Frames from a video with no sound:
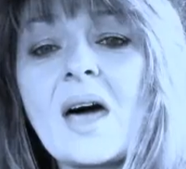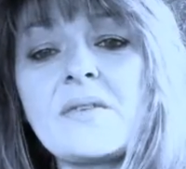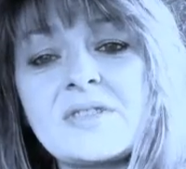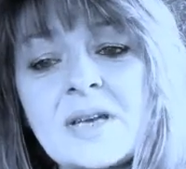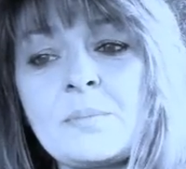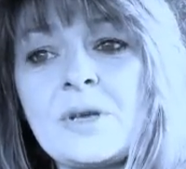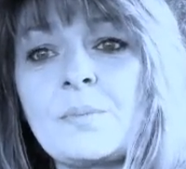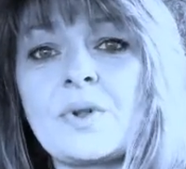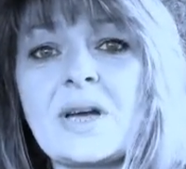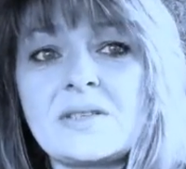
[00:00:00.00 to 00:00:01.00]
Out of 10
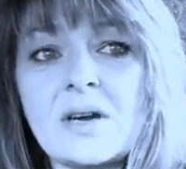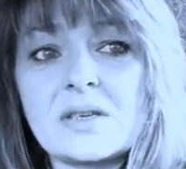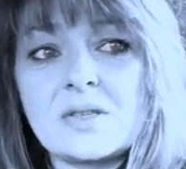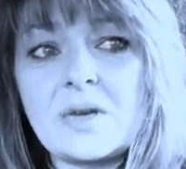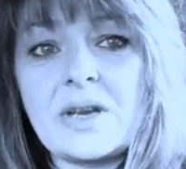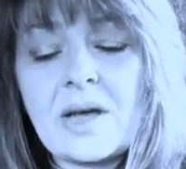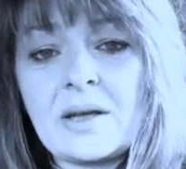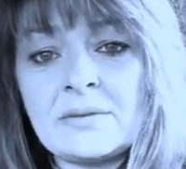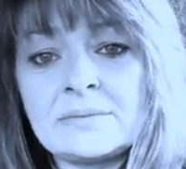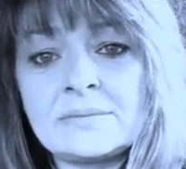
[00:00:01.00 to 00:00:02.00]
people I talked to
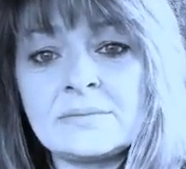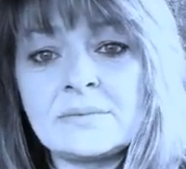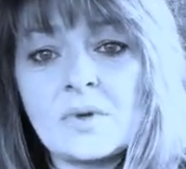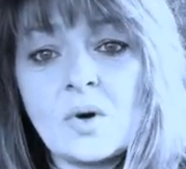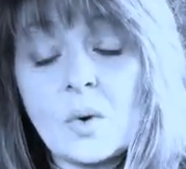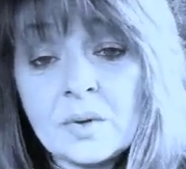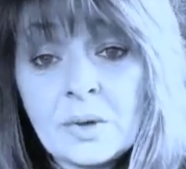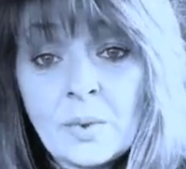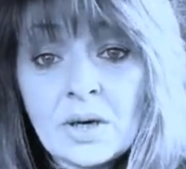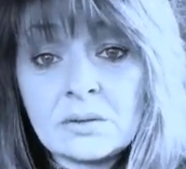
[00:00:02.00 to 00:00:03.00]
today,
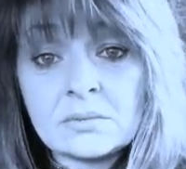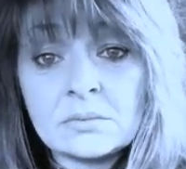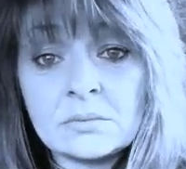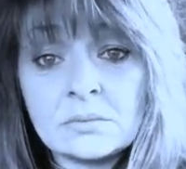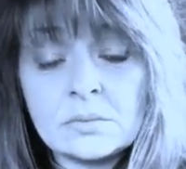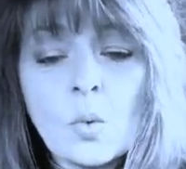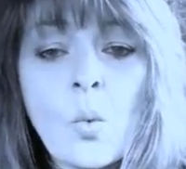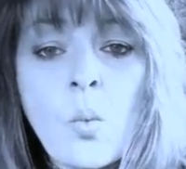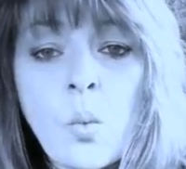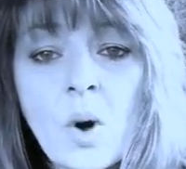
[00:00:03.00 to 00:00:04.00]
only one
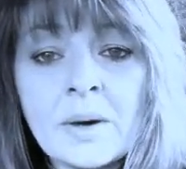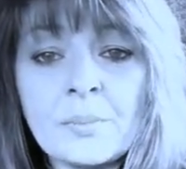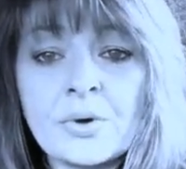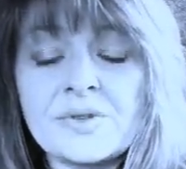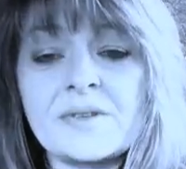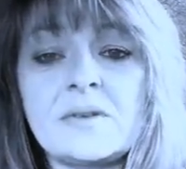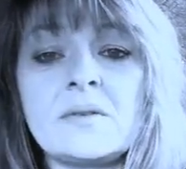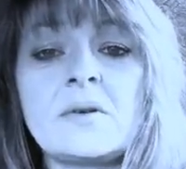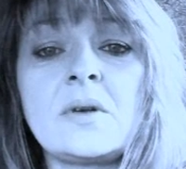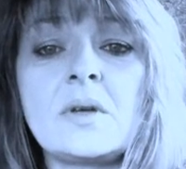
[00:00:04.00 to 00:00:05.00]

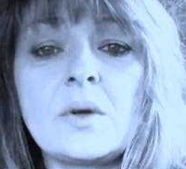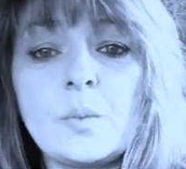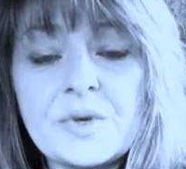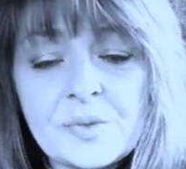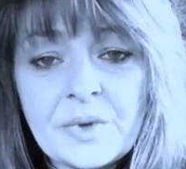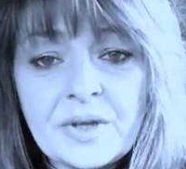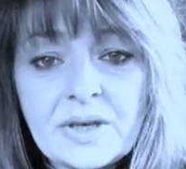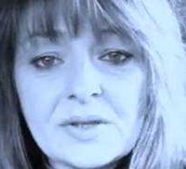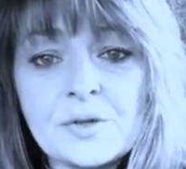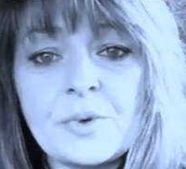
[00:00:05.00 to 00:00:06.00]
person was
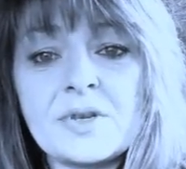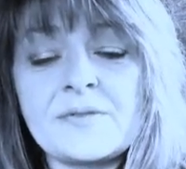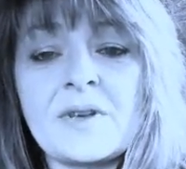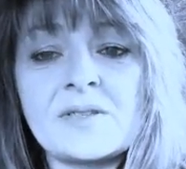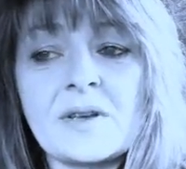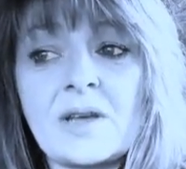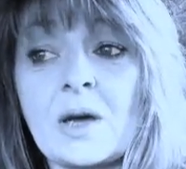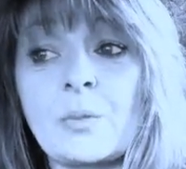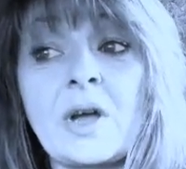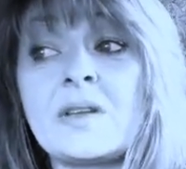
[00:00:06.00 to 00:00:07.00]
willing to put his face on
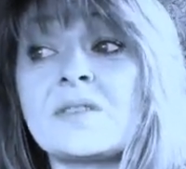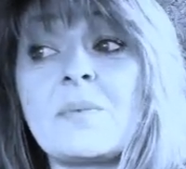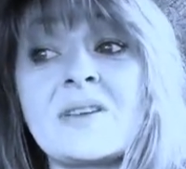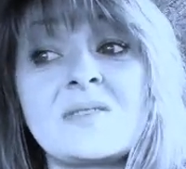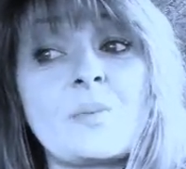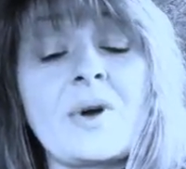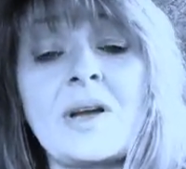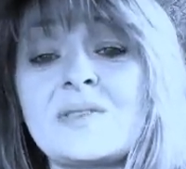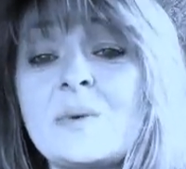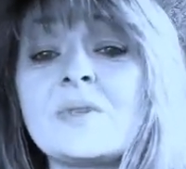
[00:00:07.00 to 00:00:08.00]
camera, and to my
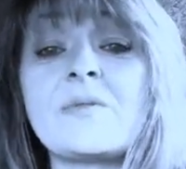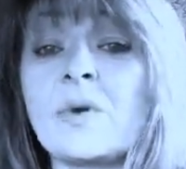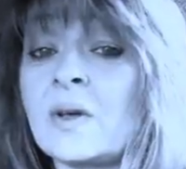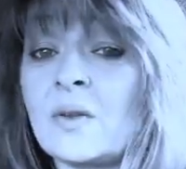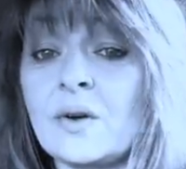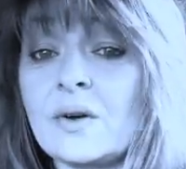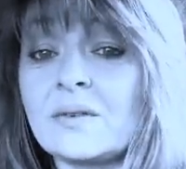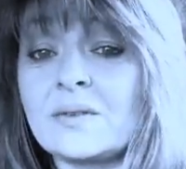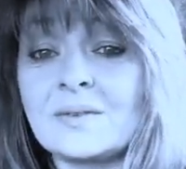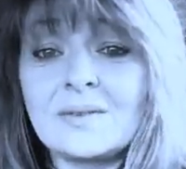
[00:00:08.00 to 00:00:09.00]
surprise, he was very alert,
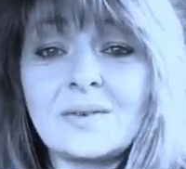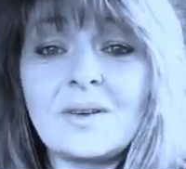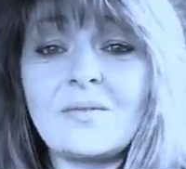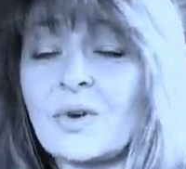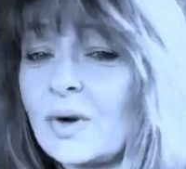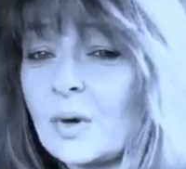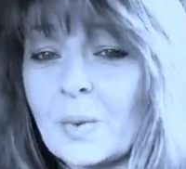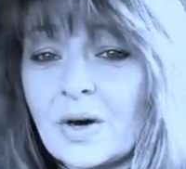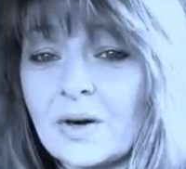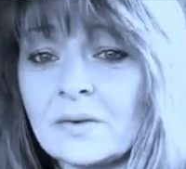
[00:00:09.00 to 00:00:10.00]
very
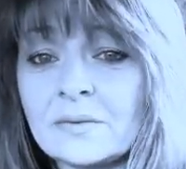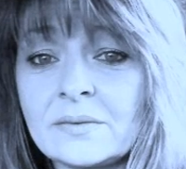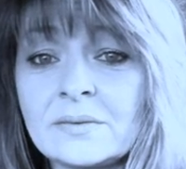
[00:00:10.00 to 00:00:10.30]
aware.